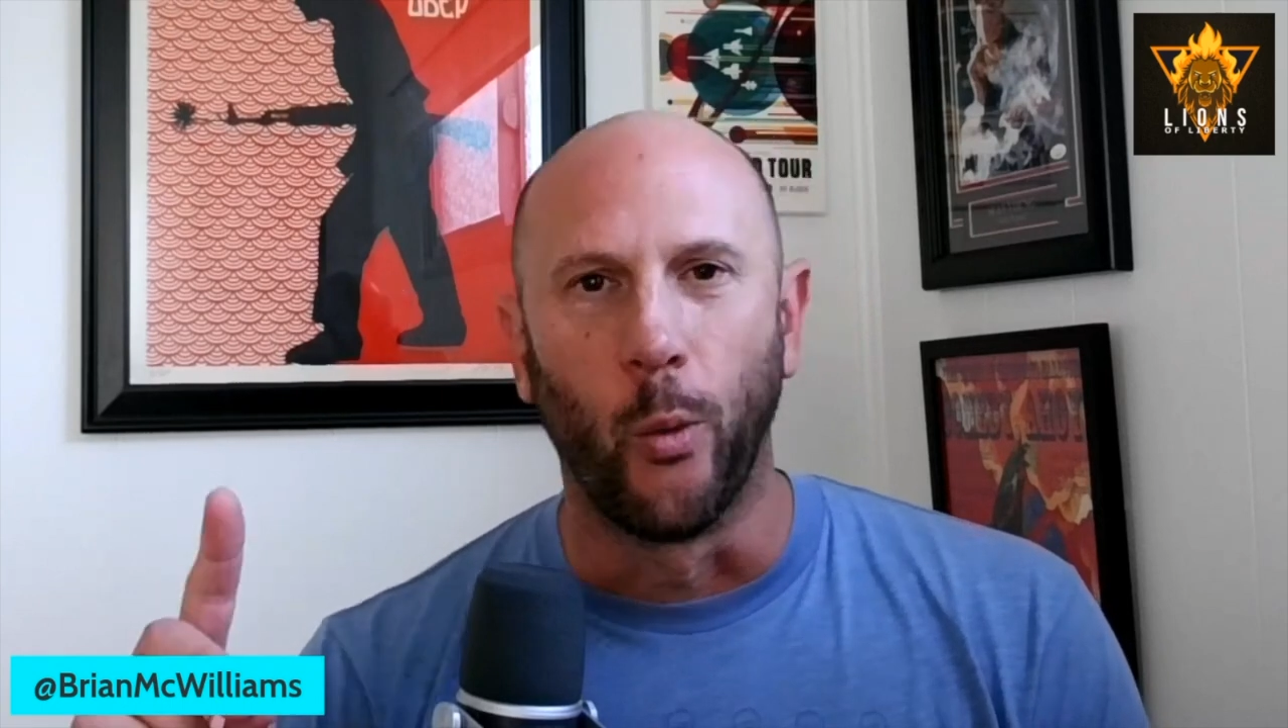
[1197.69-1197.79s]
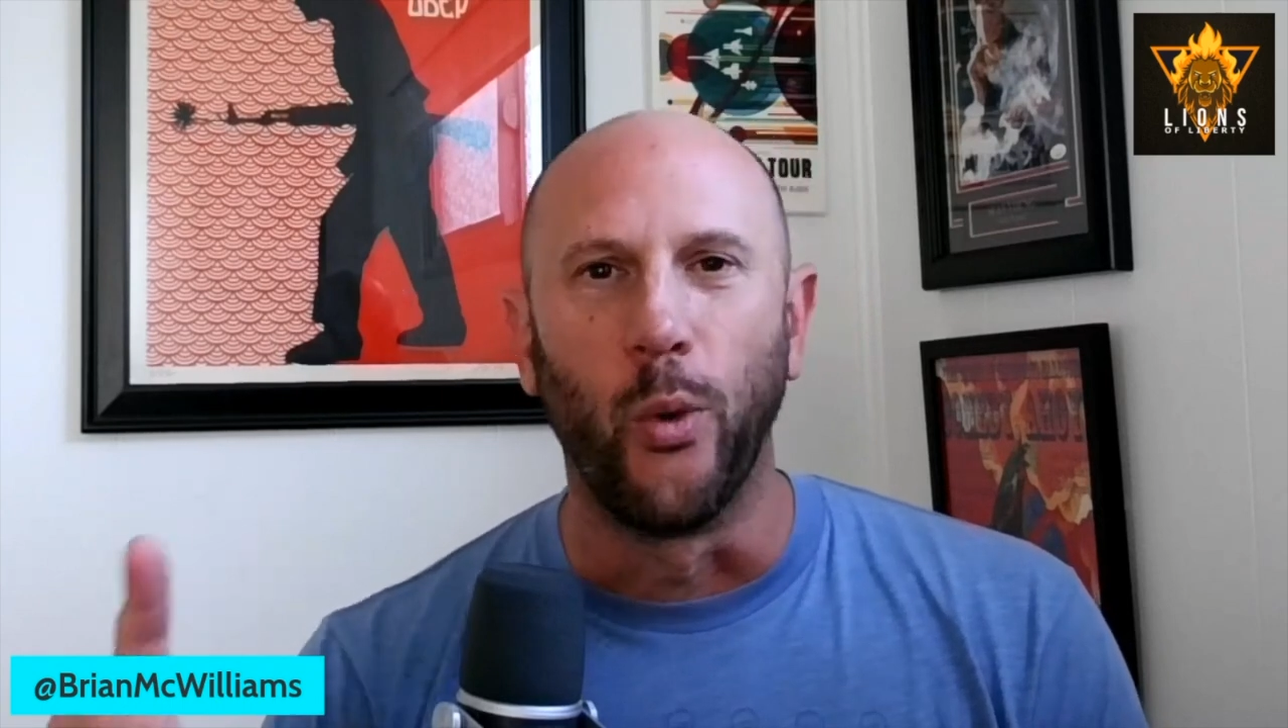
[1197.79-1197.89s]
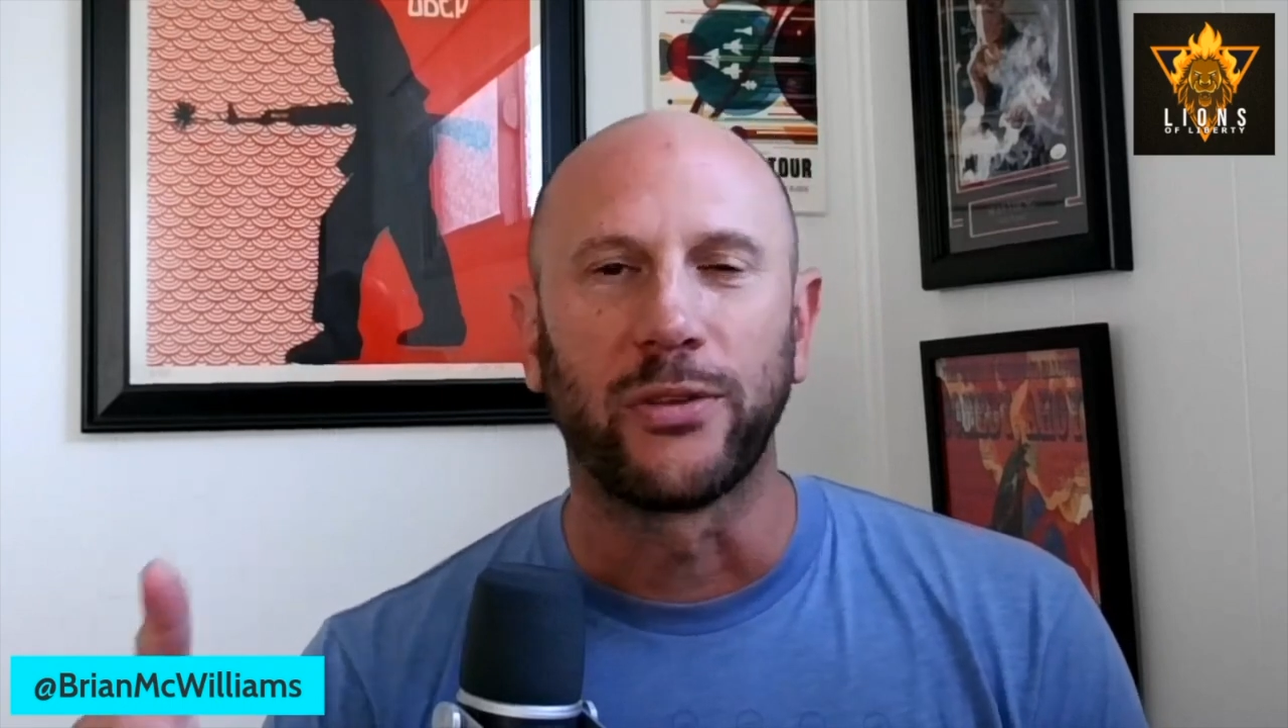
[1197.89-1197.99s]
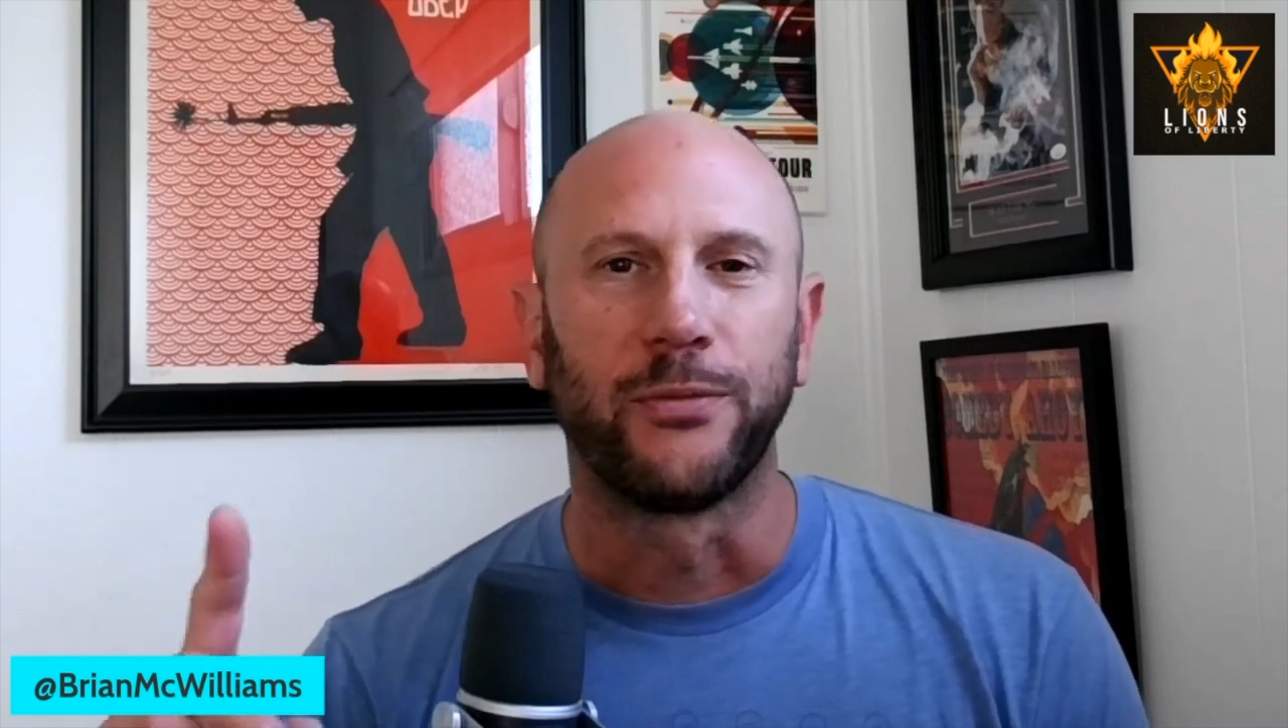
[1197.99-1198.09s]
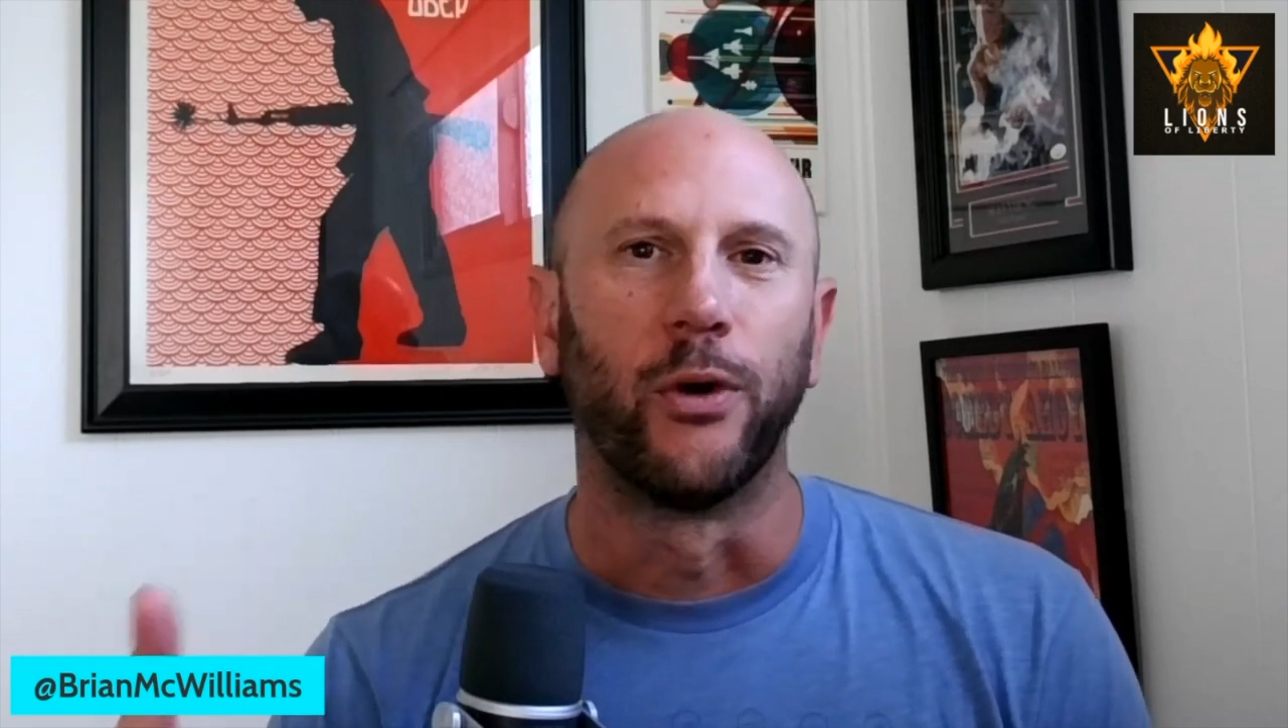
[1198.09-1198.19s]

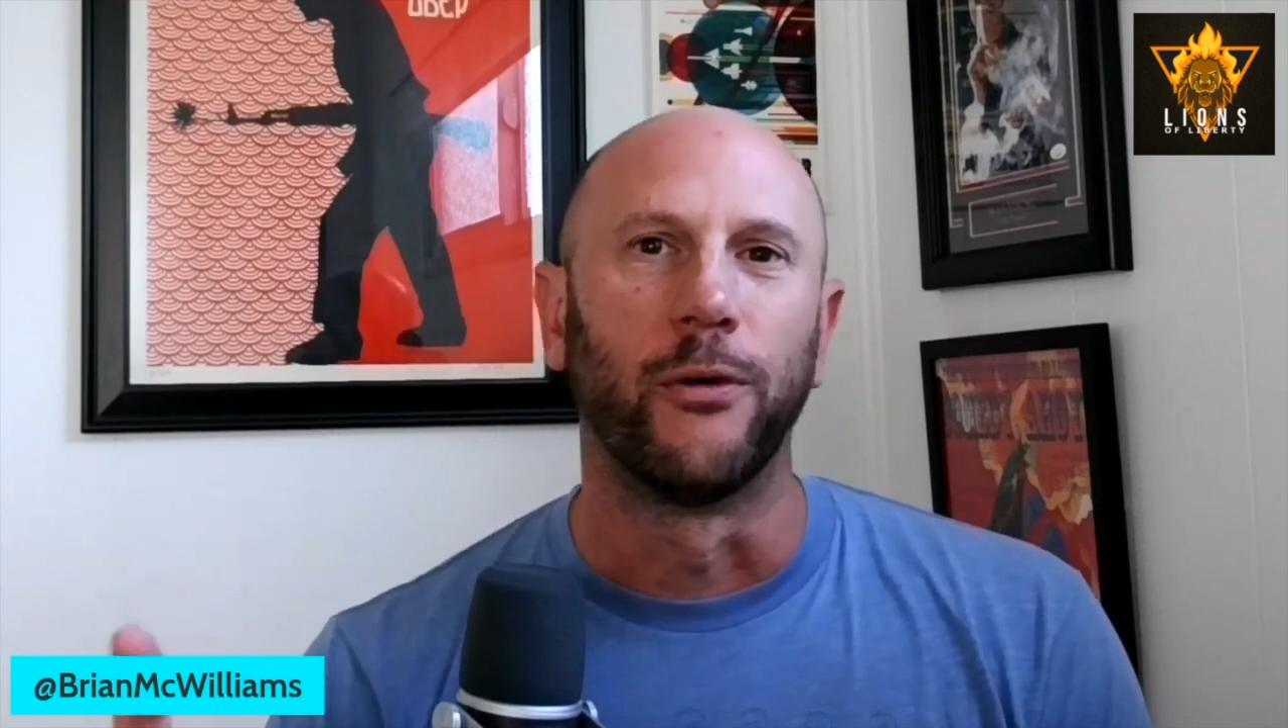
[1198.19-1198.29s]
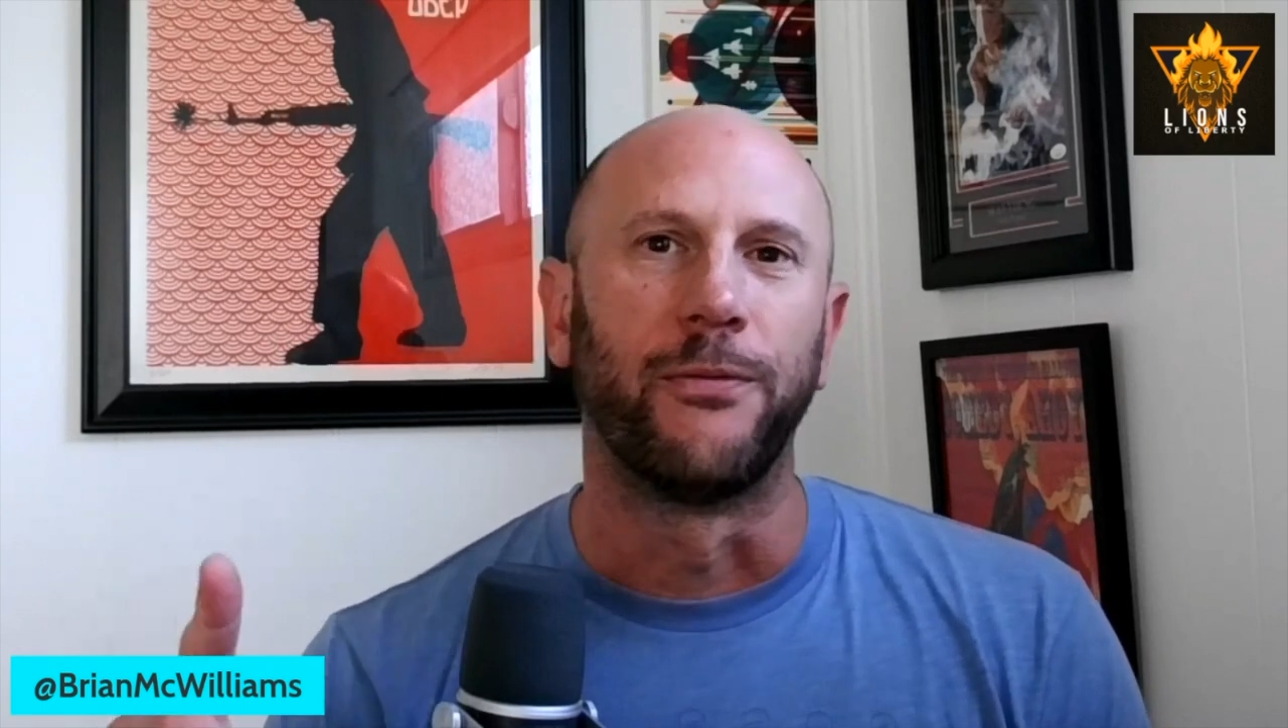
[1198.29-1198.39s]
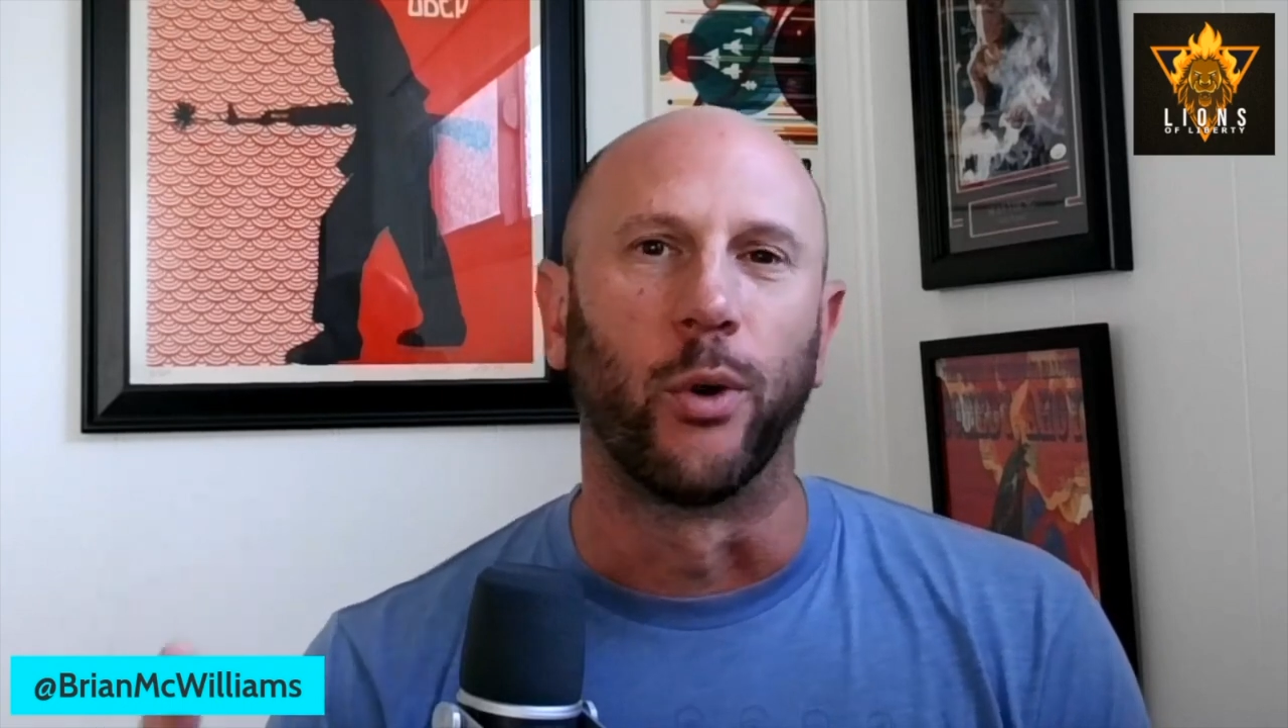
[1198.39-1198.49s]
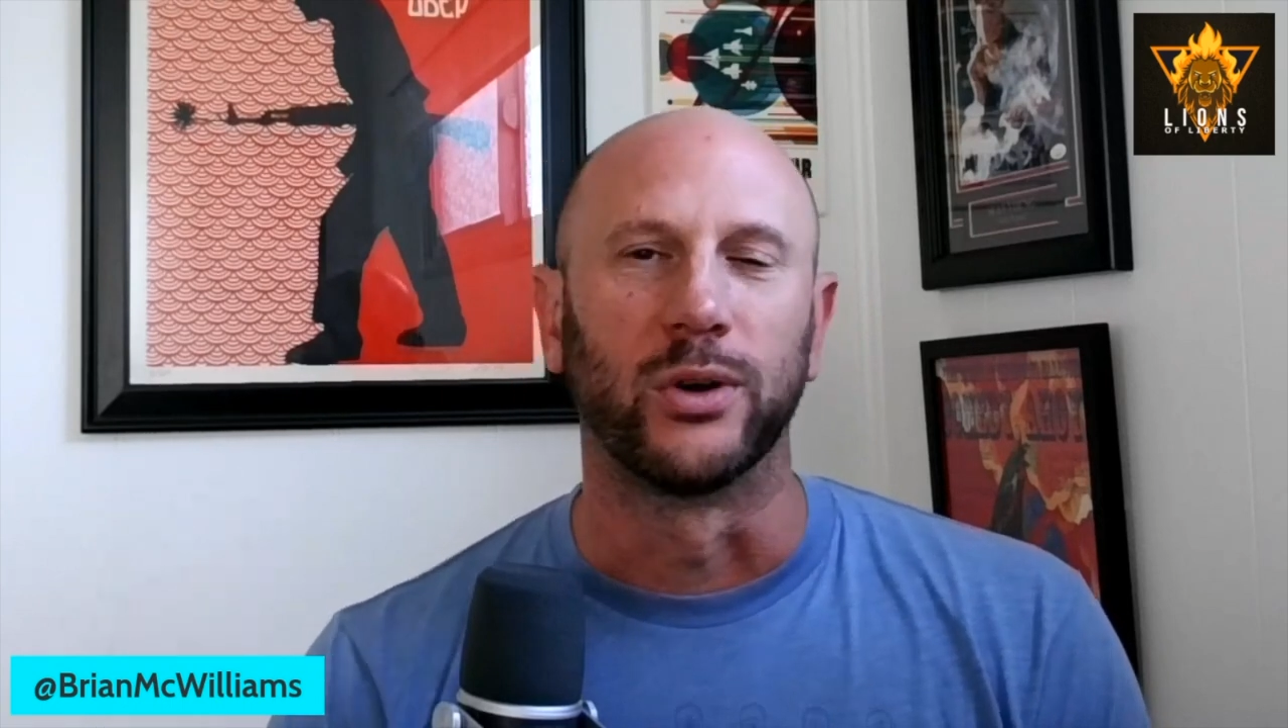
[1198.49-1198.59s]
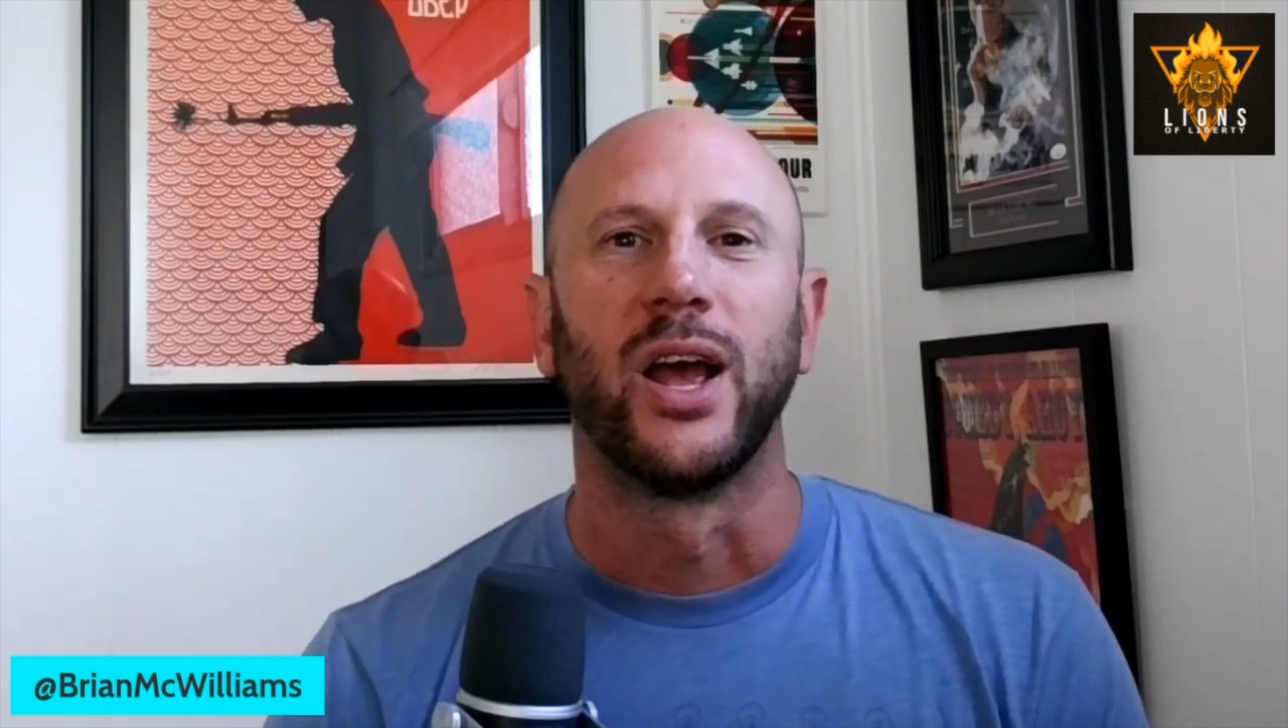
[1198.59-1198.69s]
with full
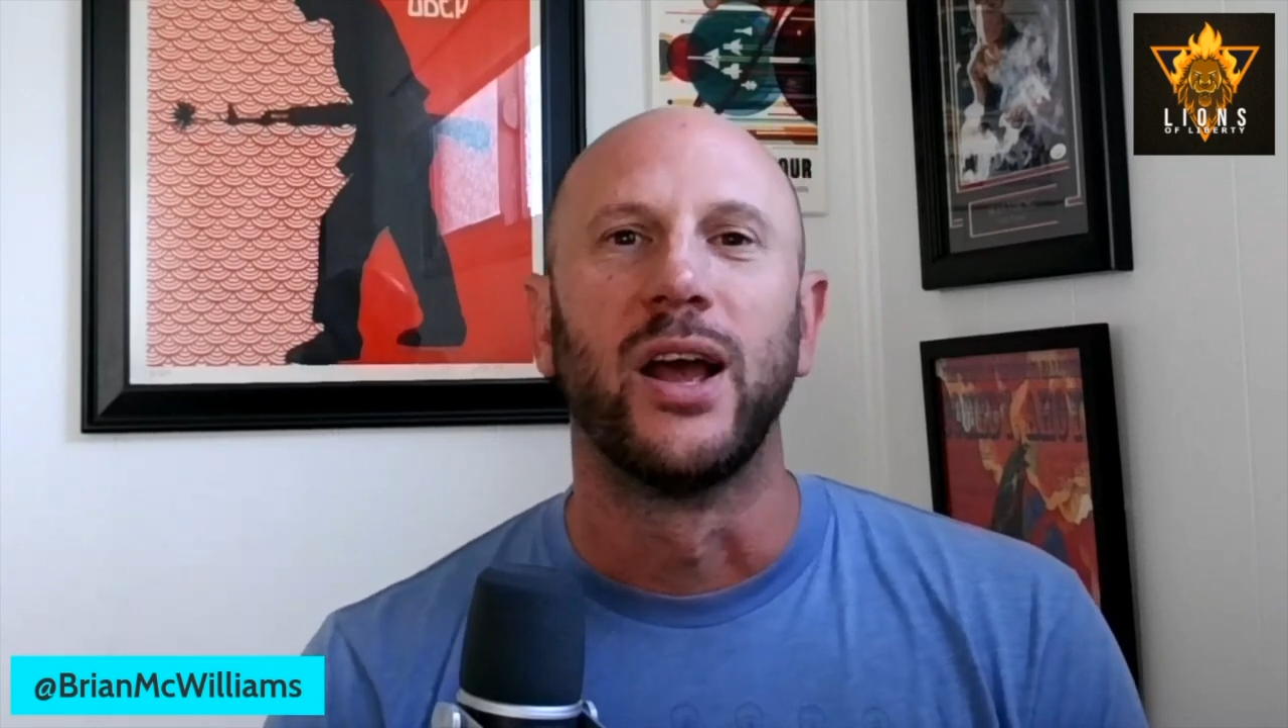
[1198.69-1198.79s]
force.